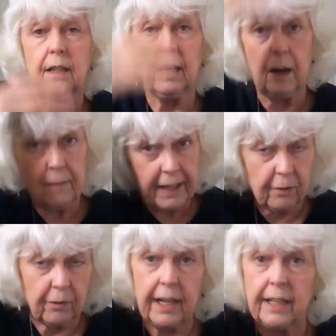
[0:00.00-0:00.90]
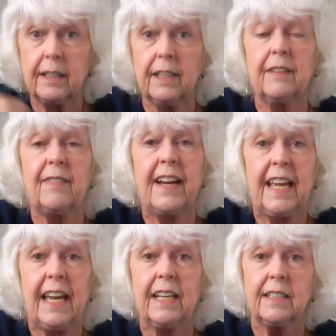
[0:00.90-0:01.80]
I'll make it right. And if I
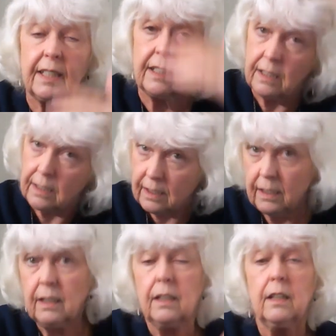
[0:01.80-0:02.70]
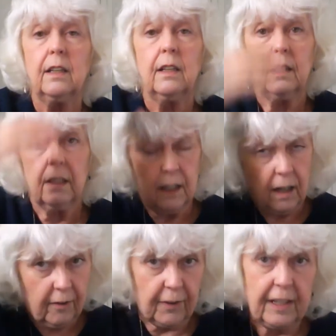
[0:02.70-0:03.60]
can't,
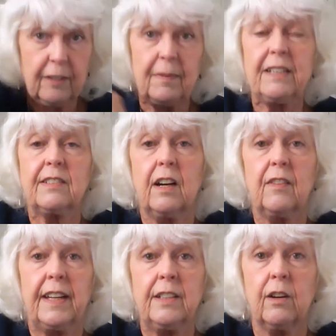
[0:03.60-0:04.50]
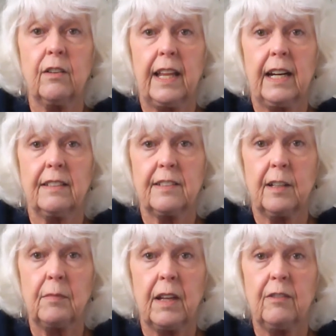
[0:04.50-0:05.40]
I'll forgive myself and know that on
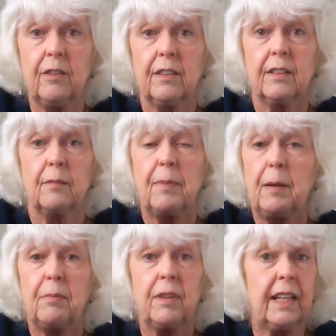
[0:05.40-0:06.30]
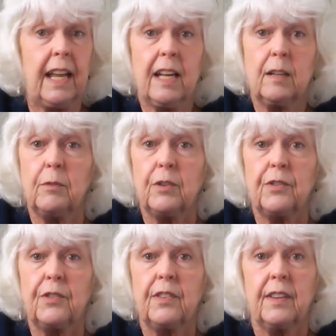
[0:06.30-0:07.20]
some level, the people and
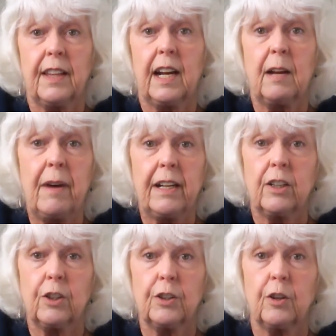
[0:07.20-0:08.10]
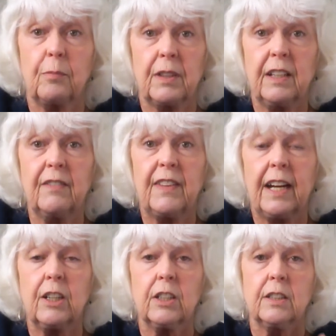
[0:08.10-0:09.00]
animals that I might have hurt or believed
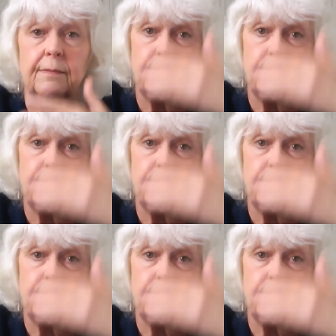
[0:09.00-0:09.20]
I hurt,